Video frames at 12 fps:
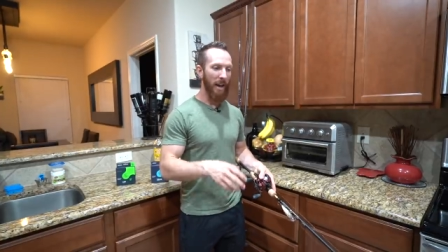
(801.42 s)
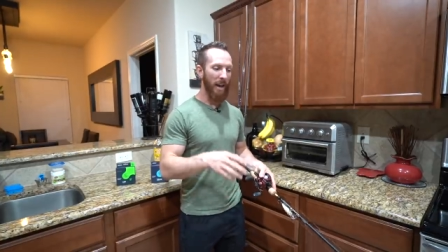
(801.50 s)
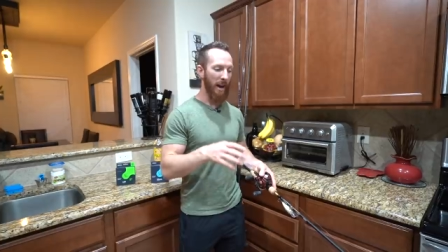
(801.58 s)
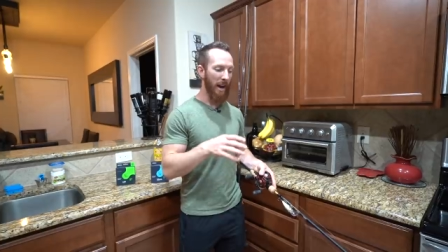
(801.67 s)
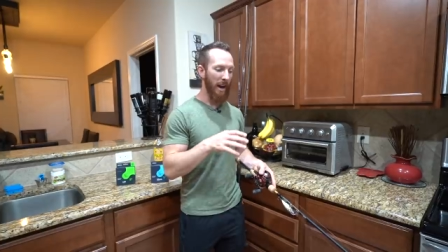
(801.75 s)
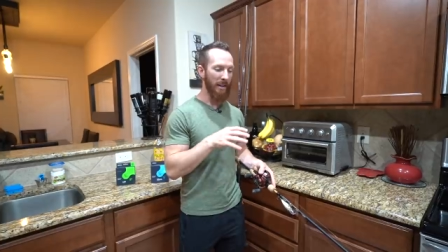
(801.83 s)

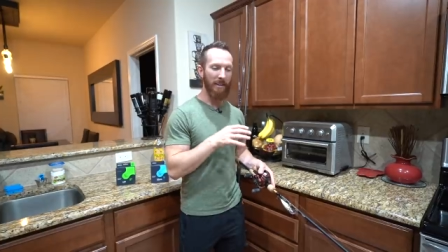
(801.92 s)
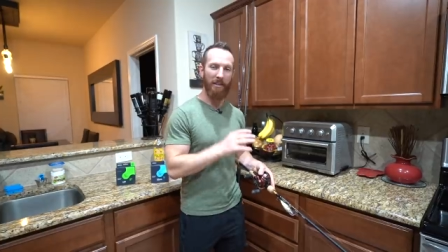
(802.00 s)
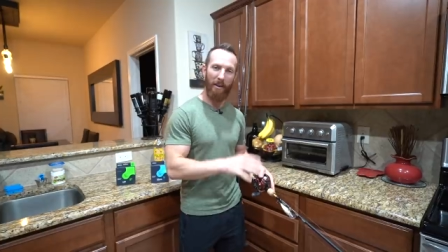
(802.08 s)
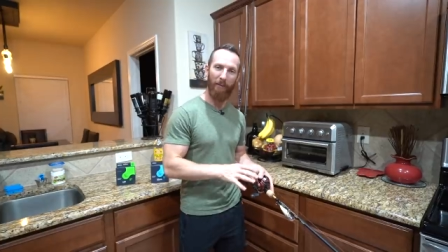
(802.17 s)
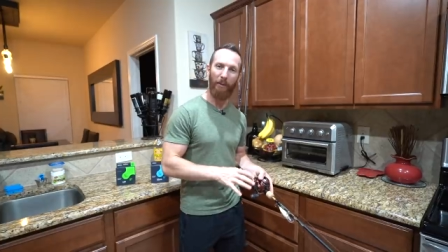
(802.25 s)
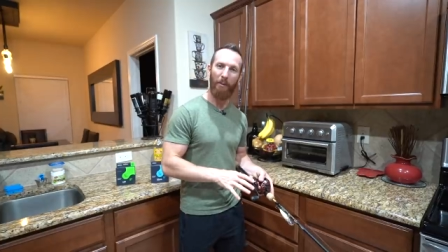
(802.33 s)
uh, I
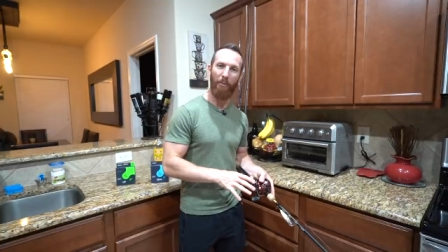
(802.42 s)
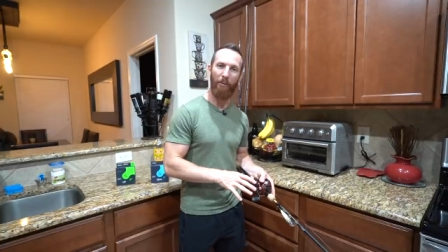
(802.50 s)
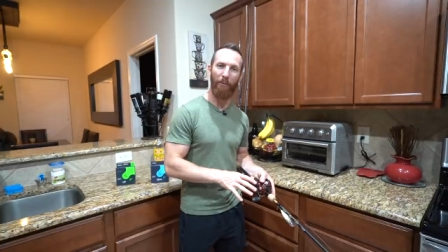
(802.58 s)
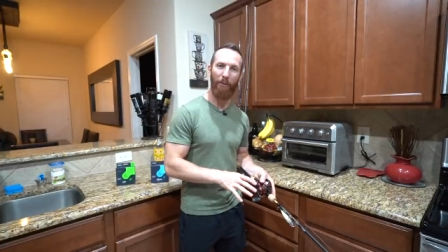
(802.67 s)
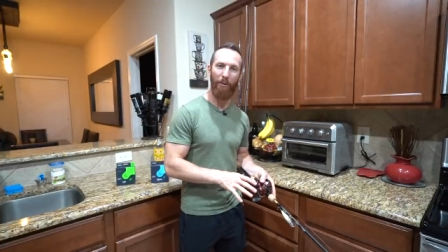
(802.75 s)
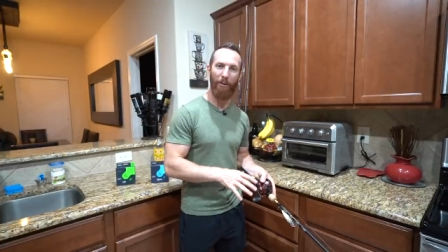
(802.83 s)
definitely
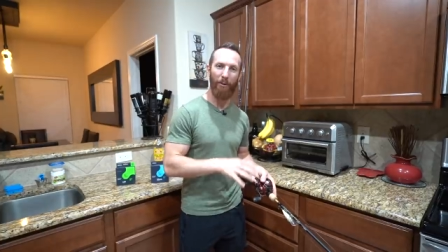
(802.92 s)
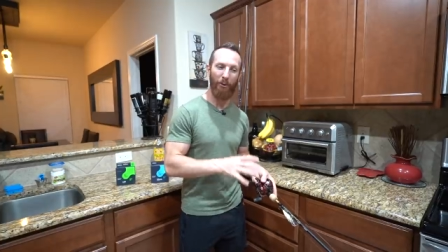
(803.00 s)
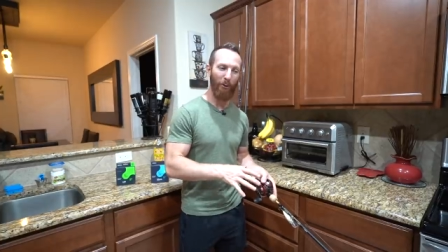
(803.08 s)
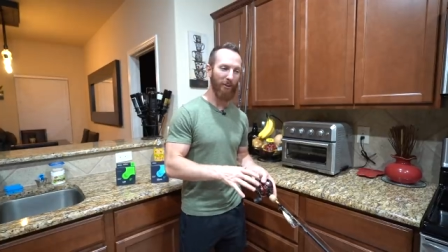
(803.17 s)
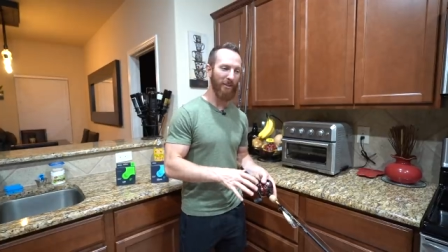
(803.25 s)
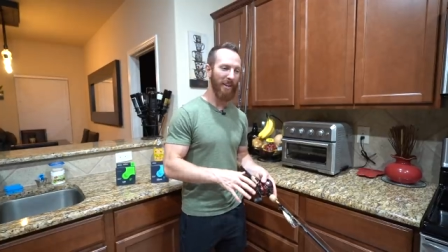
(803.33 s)
prefer the
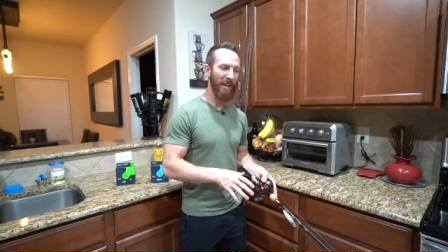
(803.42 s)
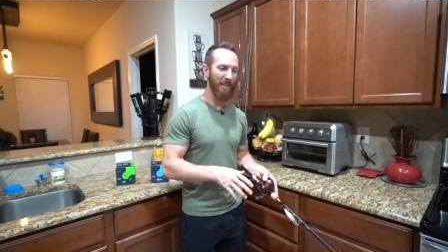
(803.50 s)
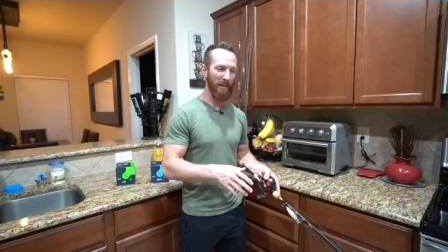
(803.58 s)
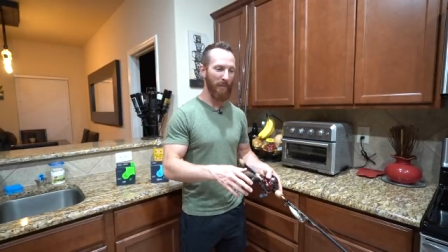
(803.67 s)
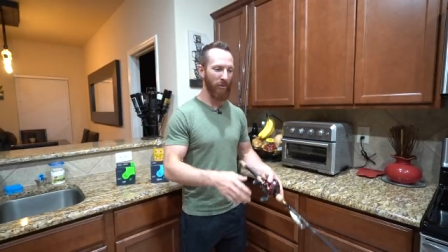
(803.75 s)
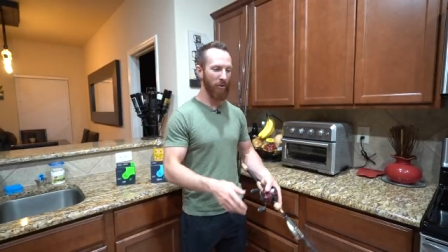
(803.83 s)
shorter shorter size,
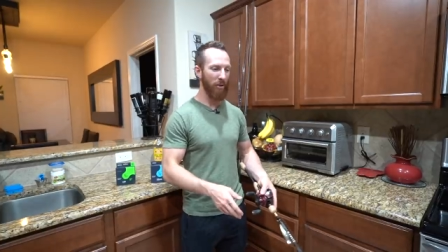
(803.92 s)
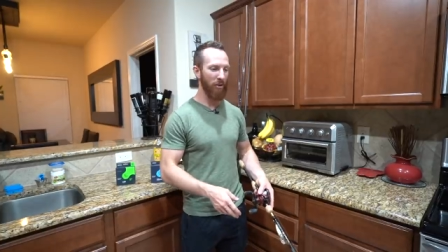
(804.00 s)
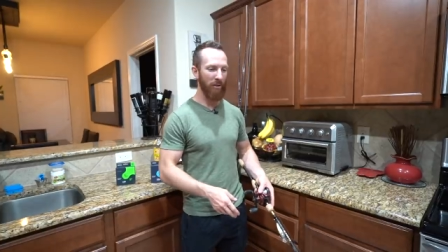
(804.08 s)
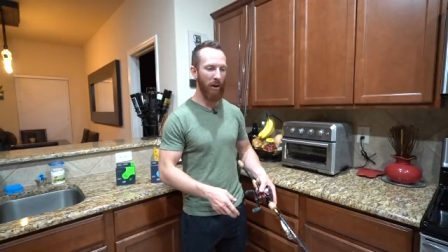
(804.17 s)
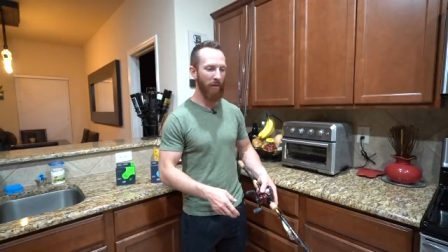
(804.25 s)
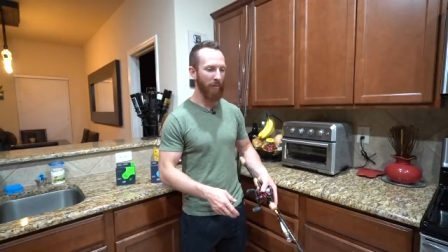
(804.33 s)
especially
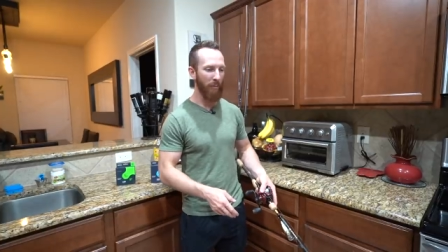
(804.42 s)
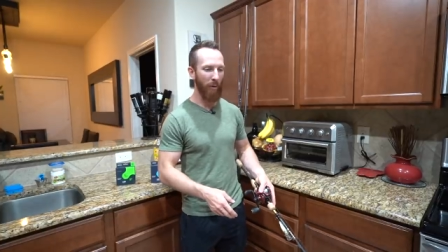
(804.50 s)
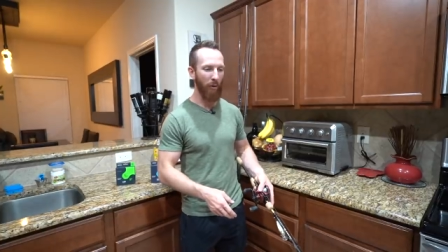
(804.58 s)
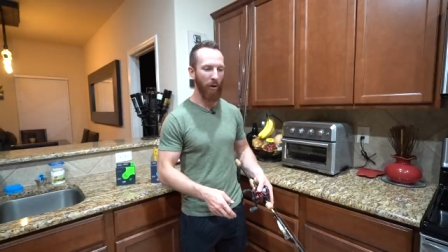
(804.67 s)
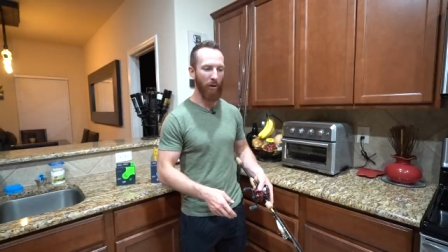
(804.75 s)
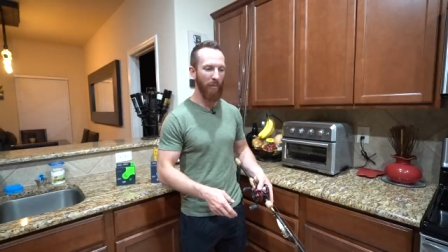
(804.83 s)
just off the
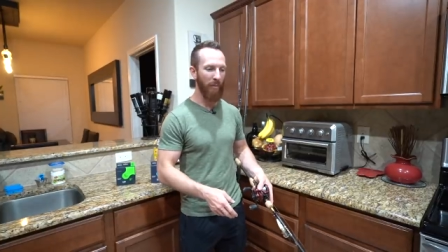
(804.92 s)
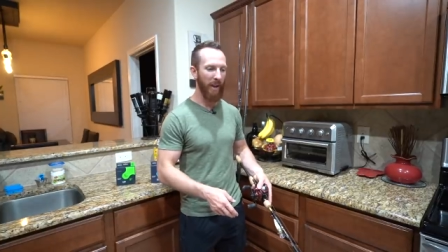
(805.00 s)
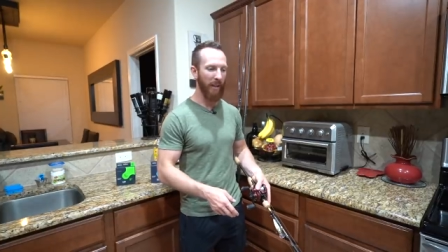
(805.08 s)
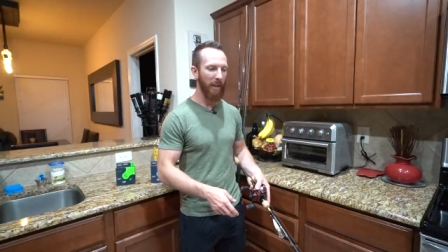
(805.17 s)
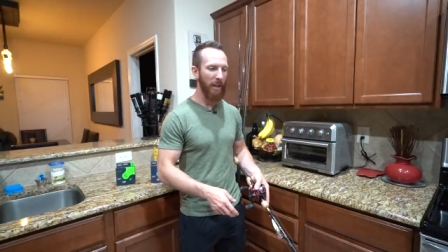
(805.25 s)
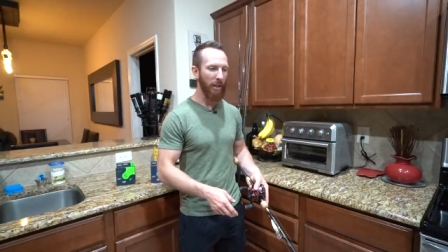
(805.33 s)
boat on the
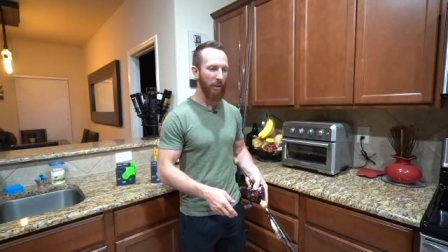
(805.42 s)
bank.